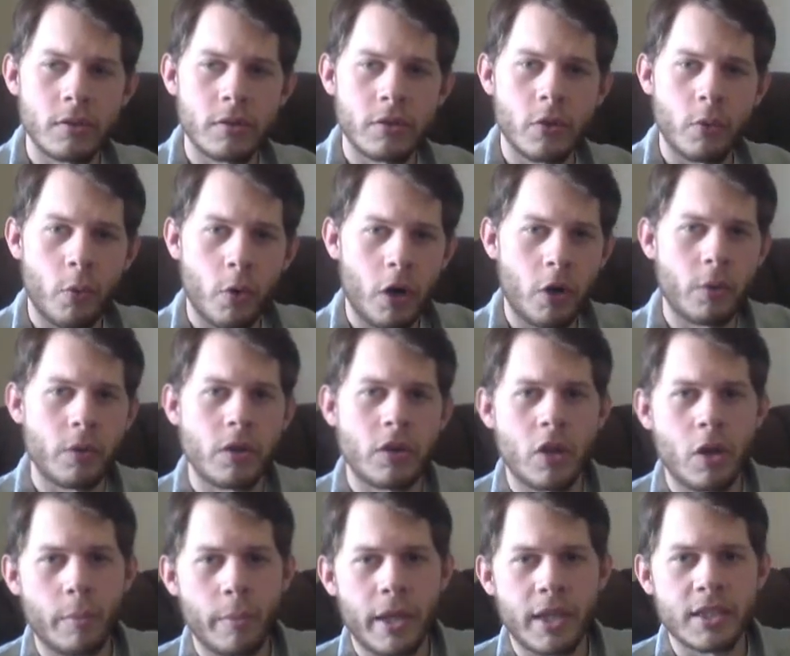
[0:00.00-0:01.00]
to work with
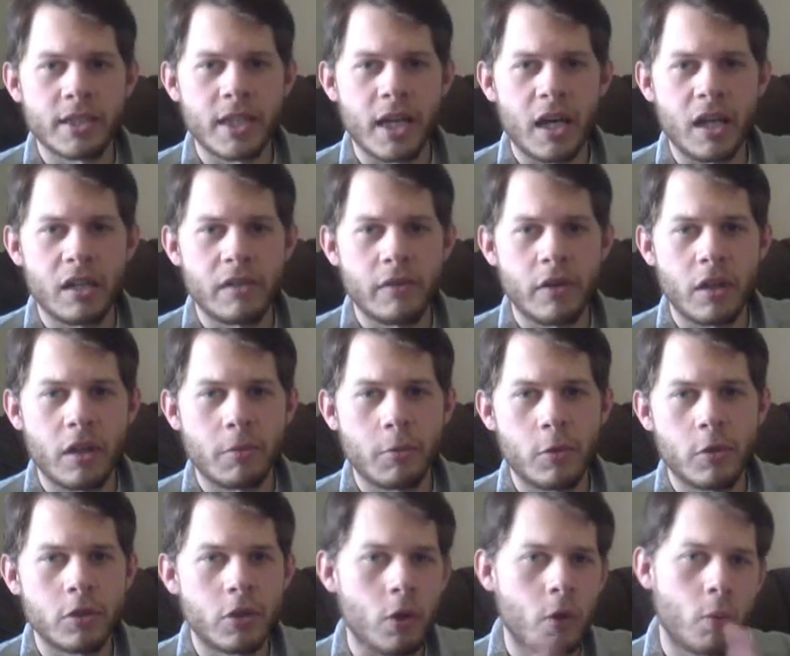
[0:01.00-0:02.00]
No Man's Sky developers,